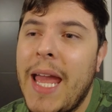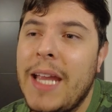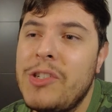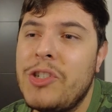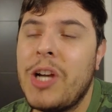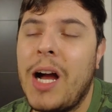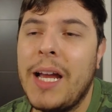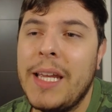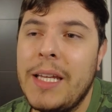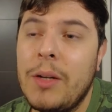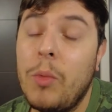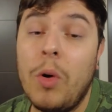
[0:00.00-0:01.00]
a
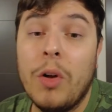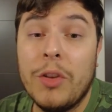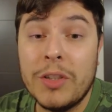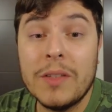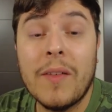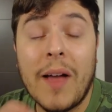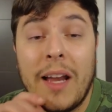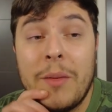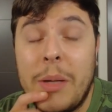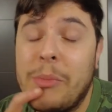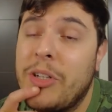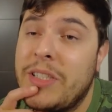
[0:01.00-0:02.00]
giant, well, there's a lot of
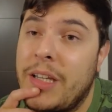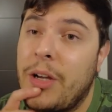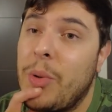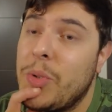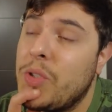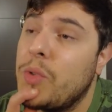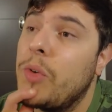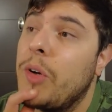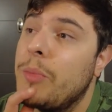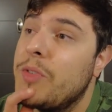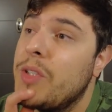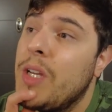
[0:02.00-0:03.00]
memories that go with
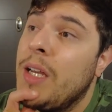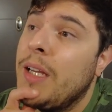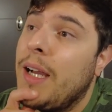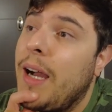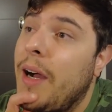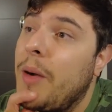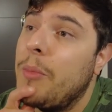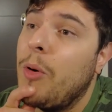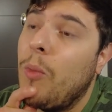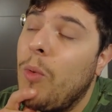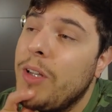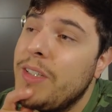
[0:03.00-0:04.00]
storms. Um, but
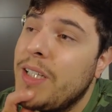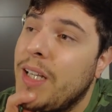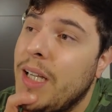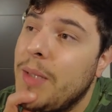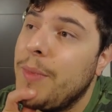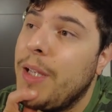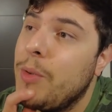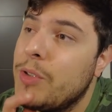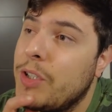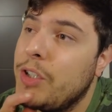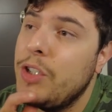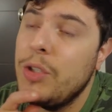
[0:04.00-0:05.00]
one time it
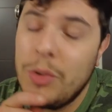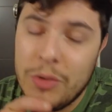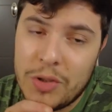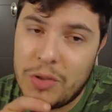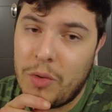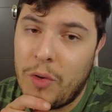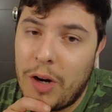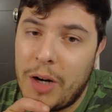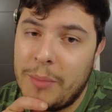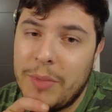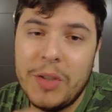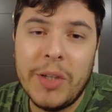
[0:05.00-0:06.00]
was a huge
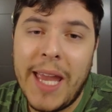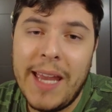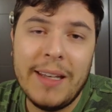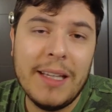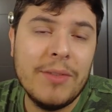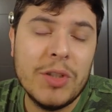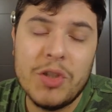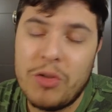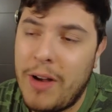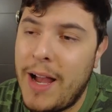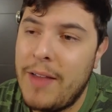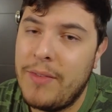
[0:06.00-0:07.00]
storm. You can't even
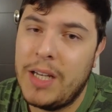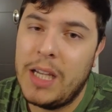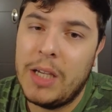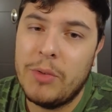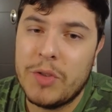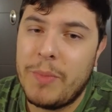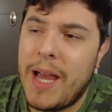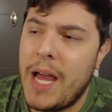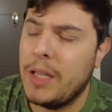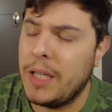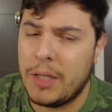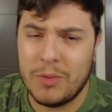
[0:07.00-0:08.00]
drive in it. It was
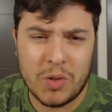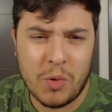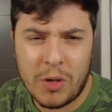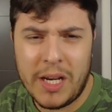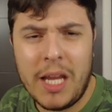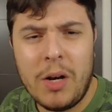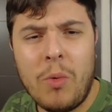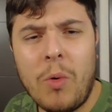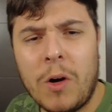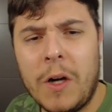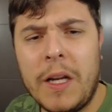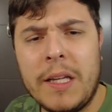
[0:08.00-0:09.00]
bad. Like it was tornado
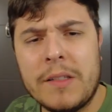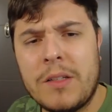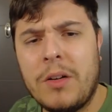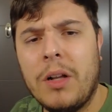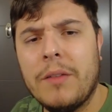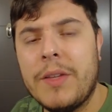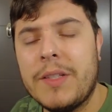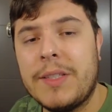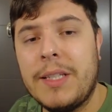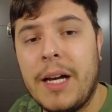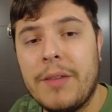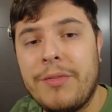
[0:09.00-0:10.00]
warnings and all of this
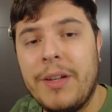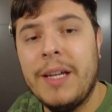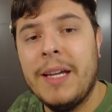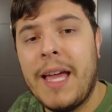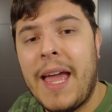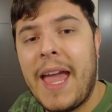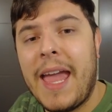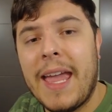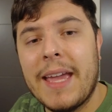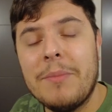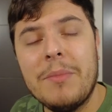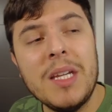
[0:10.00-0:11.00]
stuff.
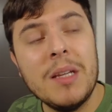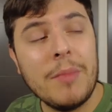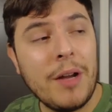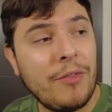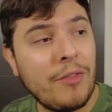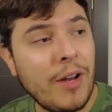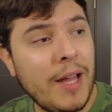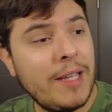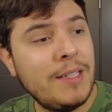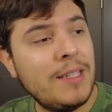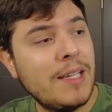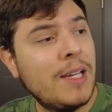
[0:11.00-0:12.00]
And me and my
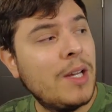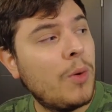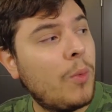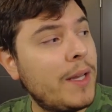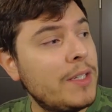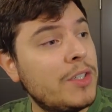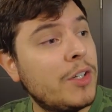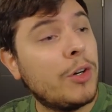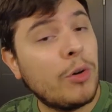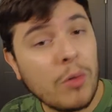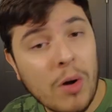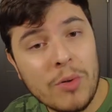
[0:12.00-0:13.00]
friend went to
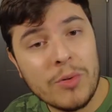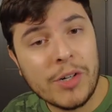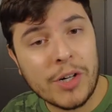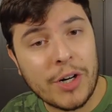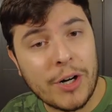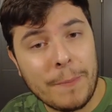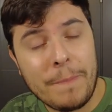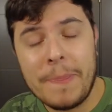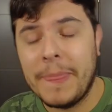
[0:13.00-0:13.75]
Kroger